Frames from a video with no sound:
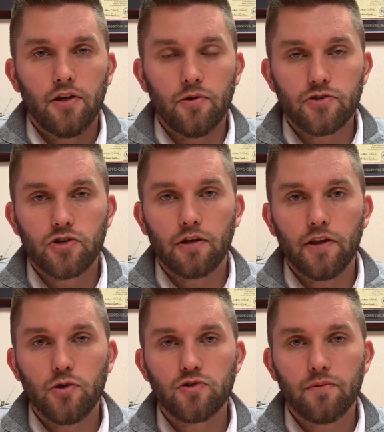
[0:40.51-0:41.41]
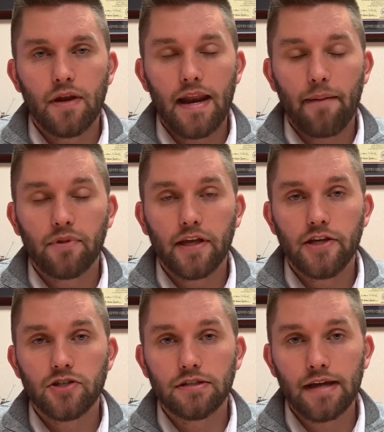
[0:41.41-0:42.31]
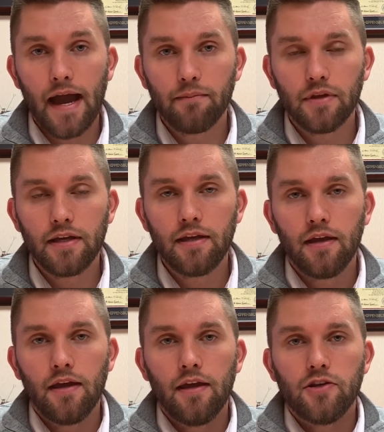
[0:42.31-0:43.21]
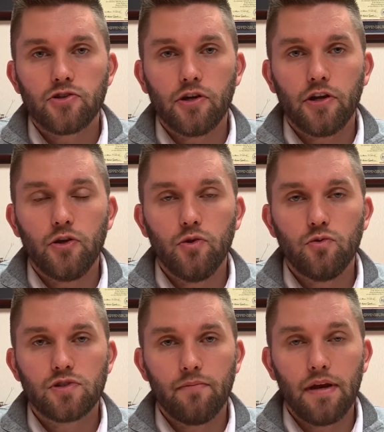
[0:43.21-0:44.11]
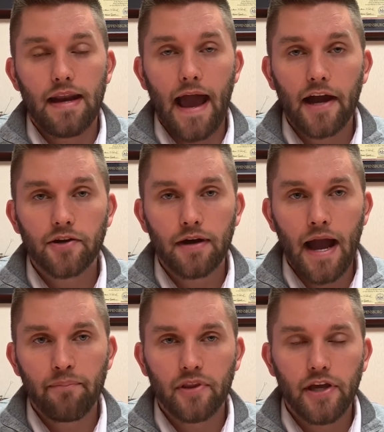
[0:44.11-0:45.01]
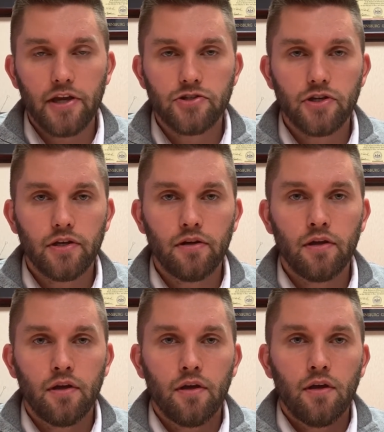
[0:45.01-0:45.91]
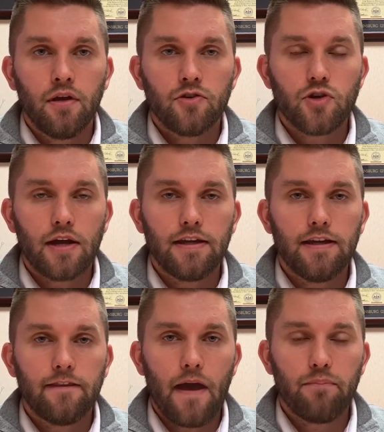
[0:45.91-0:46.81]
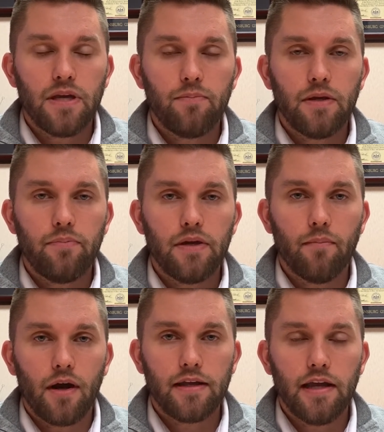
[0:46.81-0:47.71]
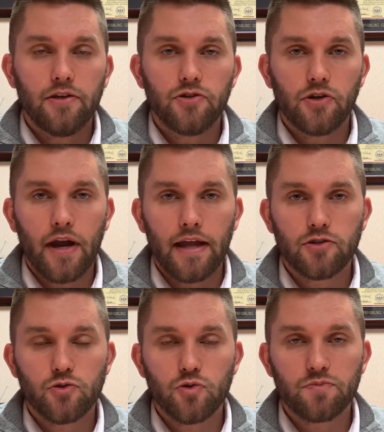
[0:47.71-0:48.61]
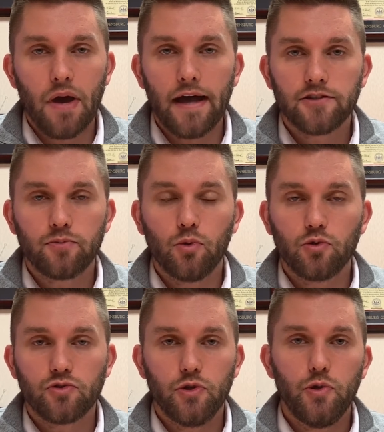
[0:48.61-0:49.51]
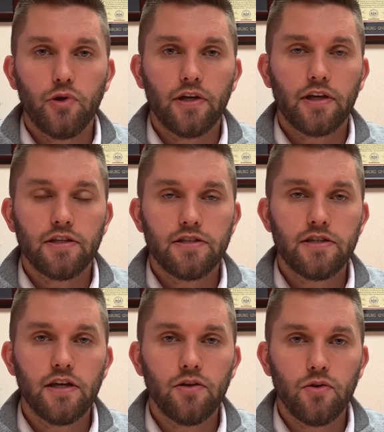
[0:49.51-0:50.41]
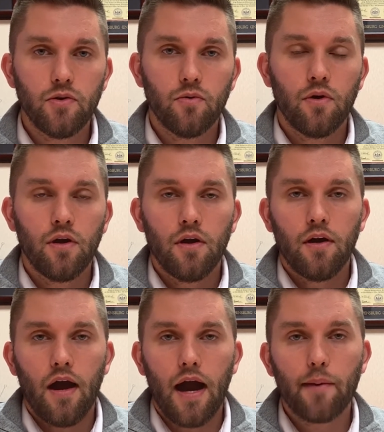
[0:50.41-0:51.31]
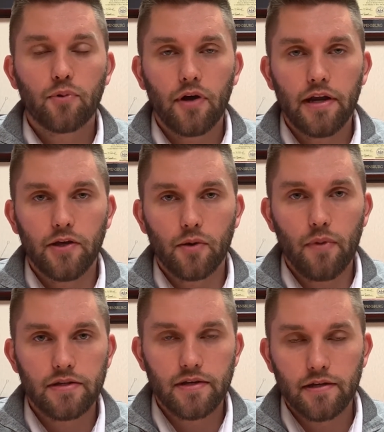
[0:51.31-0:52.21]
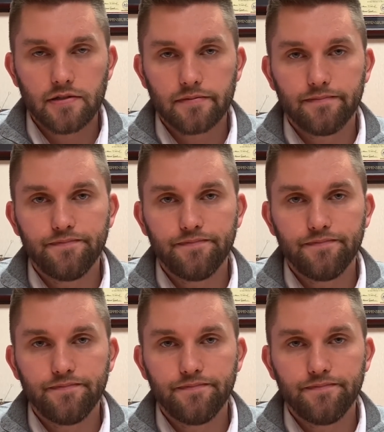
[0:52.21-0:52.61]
Ensuring that you submit an application timely, ensuring you submit an accurate application, trying to get that PPP money into your hands as soon as possible so you can continue operating your business.